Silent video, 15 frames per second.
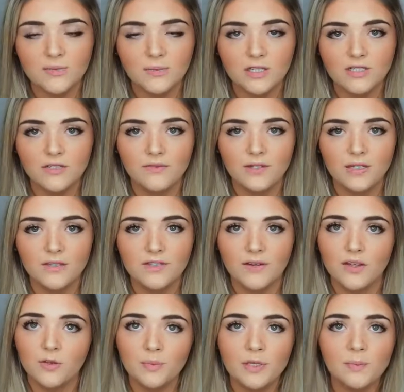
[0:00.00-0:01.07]
inspirational videos of
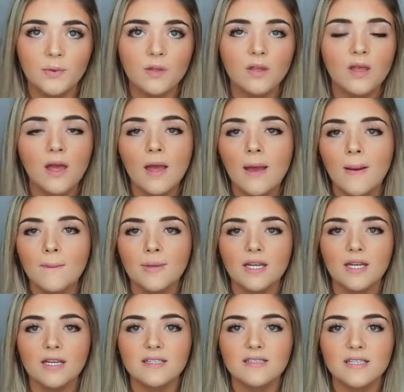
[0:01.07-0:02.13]
other people
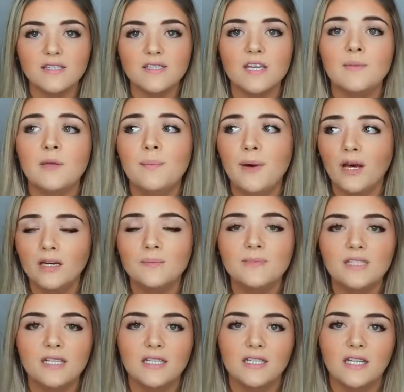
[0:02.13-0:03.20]
because they just get me
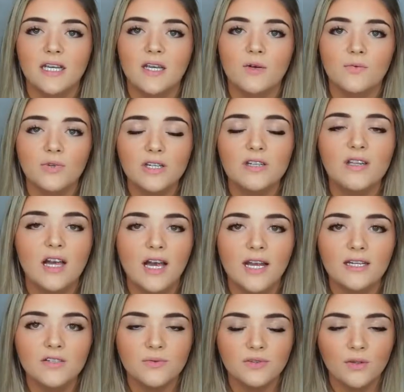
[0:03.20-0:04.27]
pumped and like
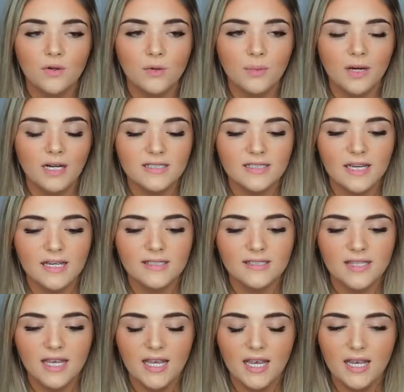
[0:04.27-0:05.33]
realigned with the whole
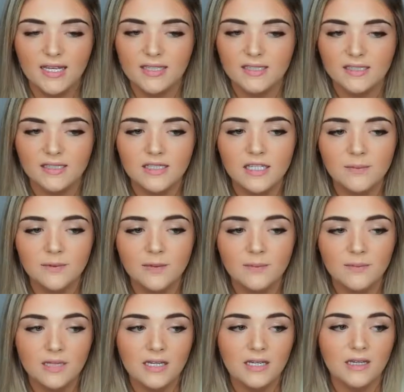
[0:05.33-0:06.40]
process and
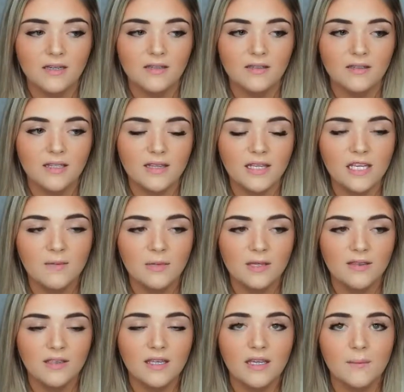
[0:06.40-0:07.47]
keeping me like they keep
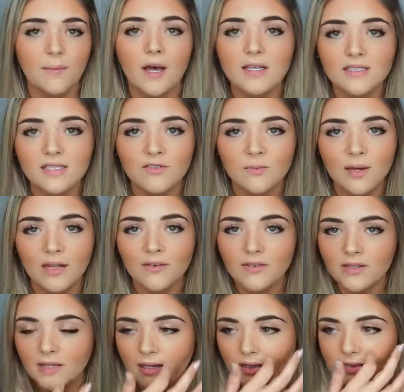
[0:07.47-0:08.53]
me thinking positive about
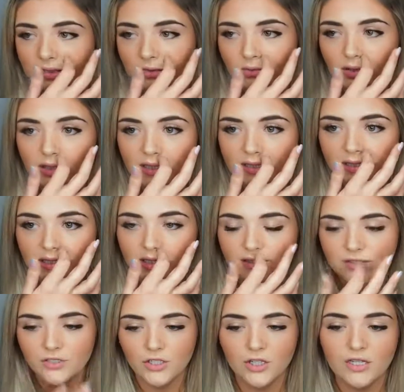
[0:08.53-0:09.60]
everything because it's really easy to get
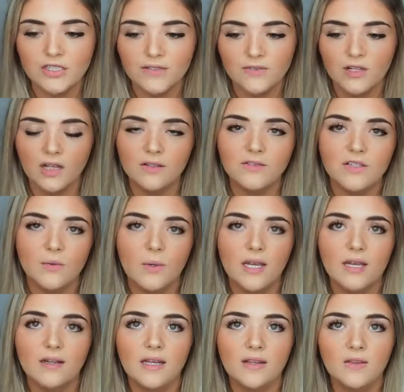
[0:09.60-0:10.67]
discouraged if you're not losing
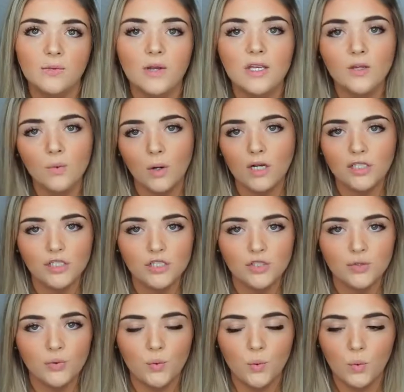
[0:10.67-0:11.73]
weight at the rate you want
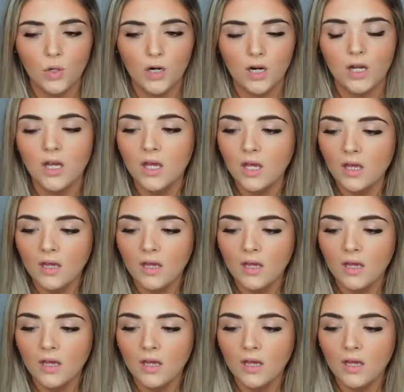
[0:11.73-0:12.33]
to or